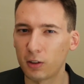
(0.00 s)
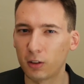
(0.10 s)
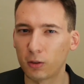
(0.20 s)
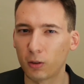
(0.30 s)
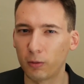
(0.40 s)
It's
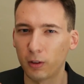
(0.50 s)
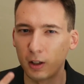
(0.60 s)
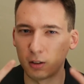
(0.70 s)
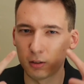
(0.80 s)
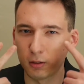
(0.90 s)
sort of like
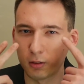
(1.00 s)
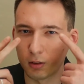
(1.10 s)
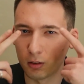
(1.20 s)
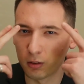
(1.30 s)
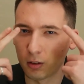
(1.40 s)

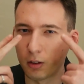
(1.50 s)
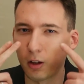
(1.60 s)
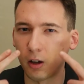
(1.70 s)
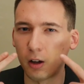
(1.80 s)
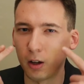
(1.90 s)

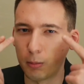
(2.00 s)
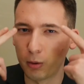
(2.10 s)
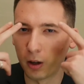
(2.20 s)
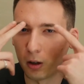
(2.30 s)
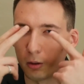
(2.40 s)
the
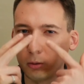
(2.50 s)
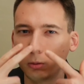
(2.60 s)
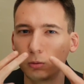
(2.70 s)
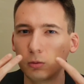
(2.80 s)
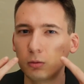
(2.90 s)

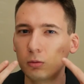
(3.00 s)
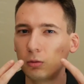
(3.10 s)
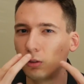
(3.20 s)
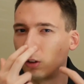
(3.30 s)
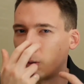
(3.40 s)
eyebrow,
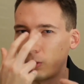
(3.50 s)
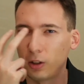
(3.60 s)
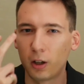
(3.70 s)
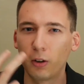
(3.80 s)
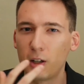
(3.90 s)
nose
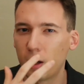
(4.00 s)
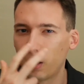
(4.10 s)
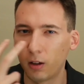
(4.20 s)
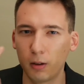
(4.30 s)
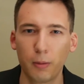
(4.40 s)

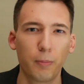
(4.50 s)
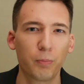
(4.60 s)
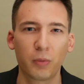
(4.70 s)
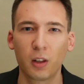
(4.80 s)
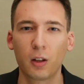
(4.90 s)
area,
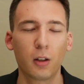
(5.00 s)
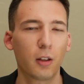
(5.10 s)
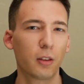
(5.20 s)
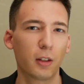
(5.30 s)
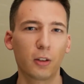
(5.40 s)

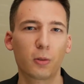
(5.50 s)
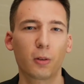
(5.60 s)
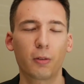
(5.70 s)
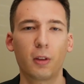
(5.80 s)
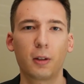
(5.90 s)
that sort
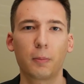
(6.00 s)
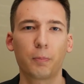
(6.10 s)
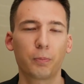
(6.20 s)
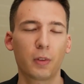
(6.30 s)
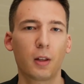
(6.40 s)
of thing.
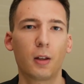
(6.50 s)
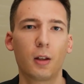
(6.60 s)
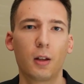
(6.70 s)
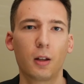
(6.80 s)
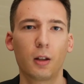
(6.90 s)

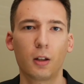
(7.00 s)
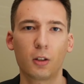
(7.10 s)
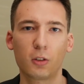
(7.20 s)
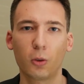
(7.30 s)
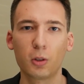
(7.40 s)

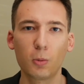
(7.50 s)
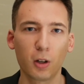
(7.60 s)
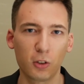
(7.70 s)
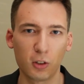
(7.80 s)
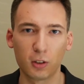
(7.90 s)
So you
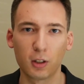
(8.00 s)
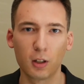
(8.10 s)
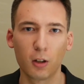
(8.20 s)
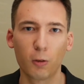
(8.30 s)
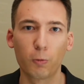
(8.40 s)
want to just
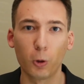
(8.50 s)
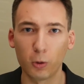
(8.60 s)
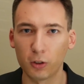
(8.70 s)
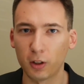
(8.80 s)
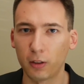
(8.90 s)

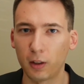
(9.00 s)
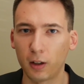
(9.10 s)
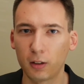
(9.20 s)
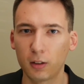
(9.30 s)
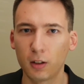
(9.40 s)
focus on
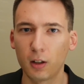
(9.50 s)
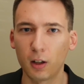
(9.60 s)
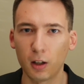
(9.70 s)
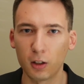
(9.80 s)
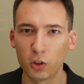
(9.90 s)
that
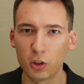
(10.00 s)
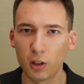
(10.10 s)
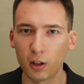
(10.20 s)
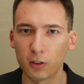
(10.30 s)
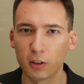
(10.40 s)
and
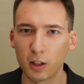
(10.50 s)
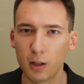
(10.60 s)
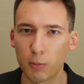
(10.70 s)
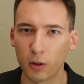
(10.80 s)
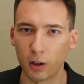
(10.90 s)
just
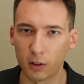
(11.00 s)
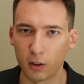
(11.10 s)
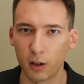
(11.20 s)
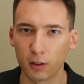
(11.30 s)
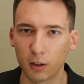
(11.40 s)
keep your eyes
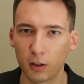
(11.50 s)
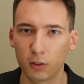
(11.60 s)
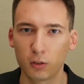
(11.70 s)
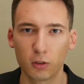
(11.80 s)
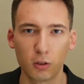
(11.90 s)
locked on it.
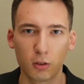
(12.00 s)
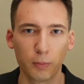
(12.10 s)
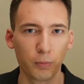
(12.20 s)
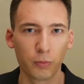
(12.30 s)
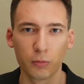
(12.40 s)
Just
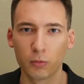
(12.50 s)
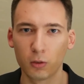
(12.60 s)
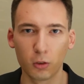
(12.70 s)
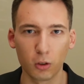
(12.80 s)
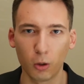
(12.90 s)

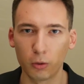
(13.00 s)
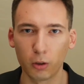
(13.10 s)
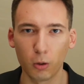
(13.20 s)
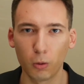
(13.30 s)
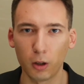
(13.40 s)
don't
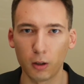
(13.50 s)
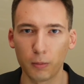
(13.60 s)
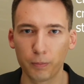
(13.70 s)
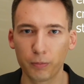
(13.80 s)
look away.